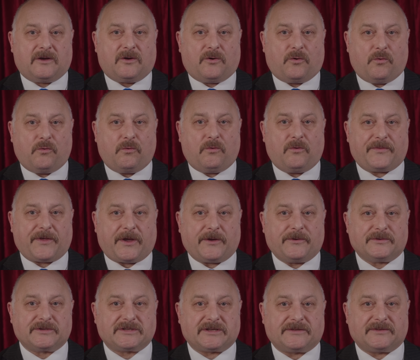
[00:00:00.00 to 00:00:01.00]
All
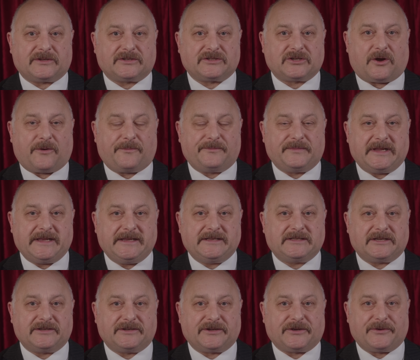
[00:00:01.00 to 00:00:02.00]
those at the top need
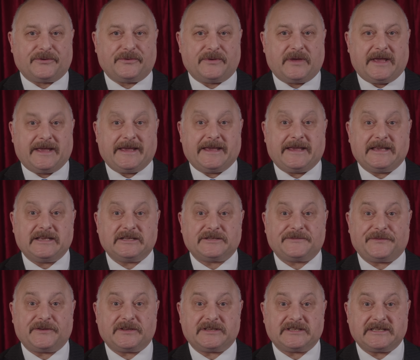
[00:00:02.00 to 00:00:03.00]
to do is
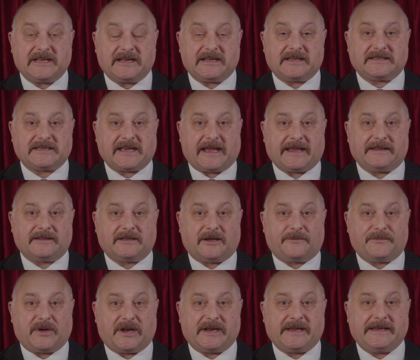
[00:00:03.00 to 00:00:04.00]
facilitate the
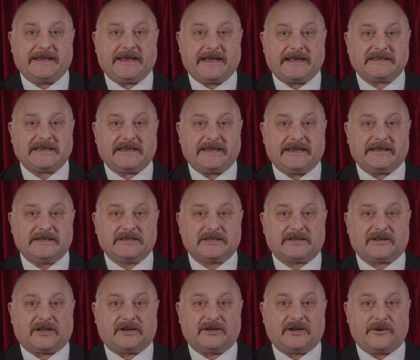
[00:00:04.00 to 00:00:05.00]
money getting into
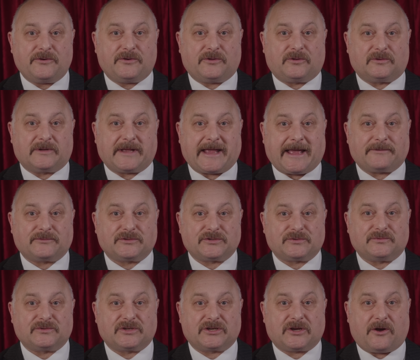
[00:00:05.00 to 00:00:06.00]
the local
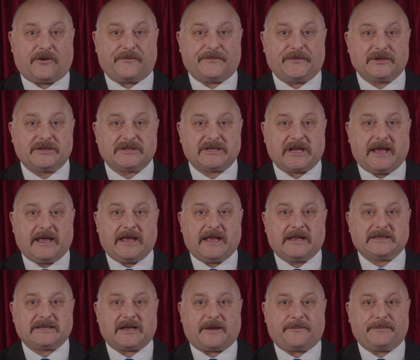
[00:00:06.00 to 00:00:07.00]
council's coffers
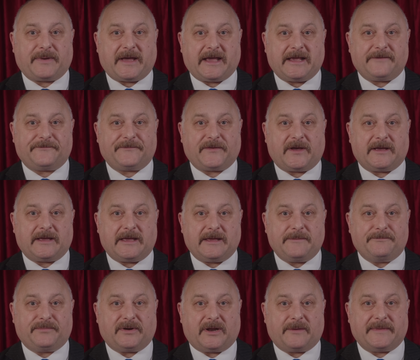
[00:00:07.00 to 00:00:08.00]
to pay for
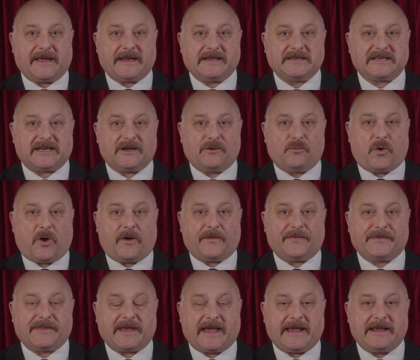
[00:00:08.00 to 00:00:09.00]
implementing what
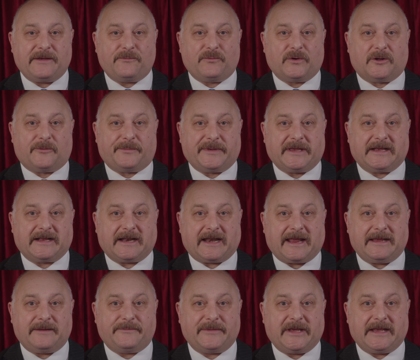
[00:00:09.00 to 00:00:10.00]
they will be
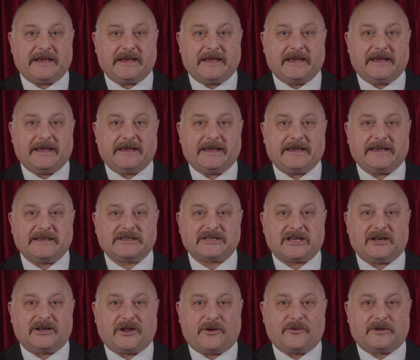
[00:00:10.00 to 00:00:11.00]
claiming is
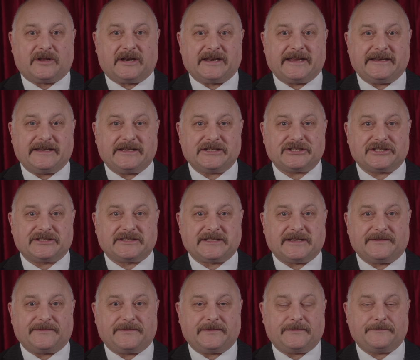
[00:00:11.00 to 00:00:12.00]
a local
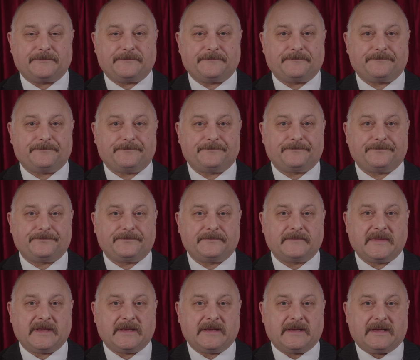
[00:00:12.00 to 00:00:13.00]
initiative.
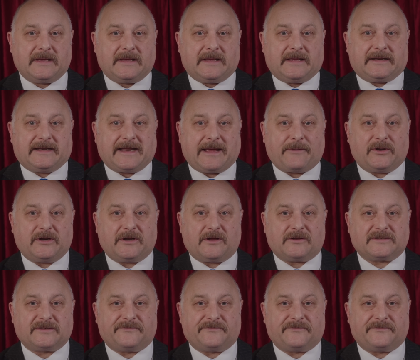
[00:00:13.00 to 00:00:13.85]
Now, a lot